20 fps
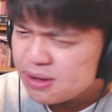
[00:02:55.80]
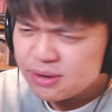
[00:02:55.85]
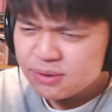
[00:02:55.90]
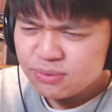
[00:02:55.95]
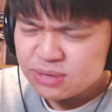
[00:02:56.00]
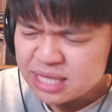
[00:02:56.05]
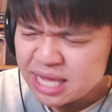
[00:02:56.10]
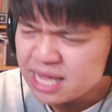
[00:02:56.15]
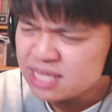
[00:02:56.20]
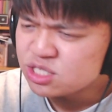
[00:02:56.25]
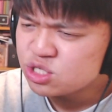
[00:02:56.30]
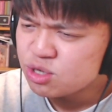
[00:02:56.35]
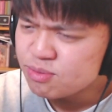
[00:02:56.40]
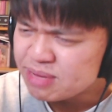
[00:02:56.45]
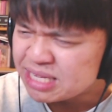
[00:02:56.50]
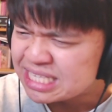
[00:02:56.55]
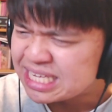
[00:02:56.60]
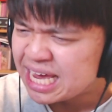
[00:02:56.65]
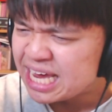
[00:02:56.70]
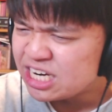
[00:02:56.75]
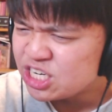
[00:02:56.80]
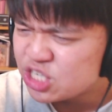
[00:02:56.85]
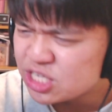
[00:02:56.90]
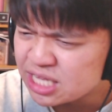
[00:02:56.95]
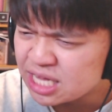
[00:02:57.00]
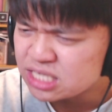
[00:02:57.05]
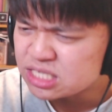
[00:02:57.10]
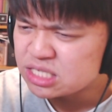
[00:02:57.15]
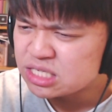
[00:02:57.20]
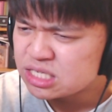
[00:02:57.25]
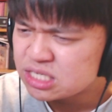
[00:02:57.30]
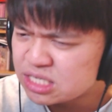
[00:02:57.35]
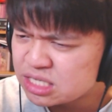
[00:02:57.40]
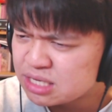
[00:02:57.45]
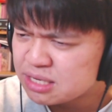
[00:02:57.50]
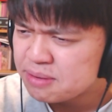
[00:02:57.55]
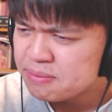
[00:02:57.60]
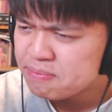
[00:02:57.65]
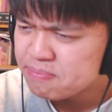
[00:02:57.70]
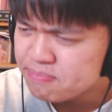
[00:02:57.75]
with the instrumentation
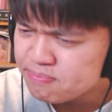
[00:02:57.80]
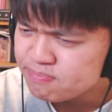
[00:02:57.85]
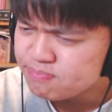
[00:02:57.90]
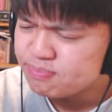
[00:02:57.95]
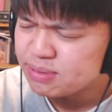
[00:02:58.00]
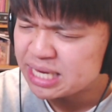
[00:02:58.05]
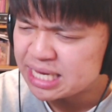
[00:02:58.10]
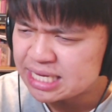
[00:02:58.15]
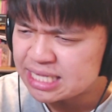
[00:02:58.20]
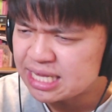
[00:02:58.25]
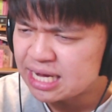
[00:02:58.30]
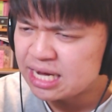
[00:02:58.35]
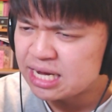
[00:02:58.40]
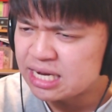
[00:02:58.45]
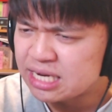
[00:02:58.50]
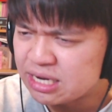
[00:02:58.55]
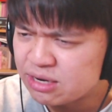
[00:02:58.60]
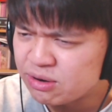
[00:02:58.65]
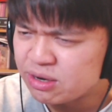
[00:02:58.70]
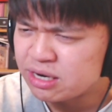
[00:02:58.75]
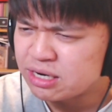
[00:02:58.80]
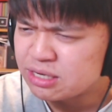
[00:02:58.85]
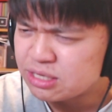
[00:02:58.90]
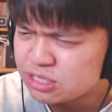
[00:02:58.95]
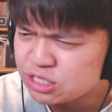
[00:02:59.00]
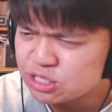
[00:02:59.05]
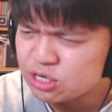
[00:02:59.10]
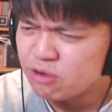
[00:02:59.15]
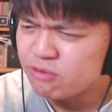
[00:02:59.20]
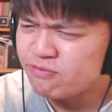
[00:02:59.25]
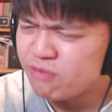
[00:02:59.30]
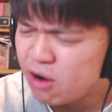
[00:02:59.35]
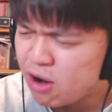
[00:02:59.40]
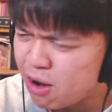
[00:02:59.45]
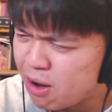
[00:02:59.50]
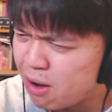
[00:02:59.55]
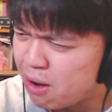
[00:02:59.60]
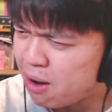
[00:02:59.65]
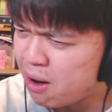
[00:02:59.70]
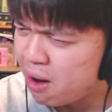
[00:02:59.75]
that's being done so
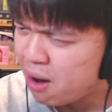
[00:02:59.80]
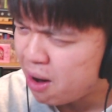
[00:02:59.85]
far.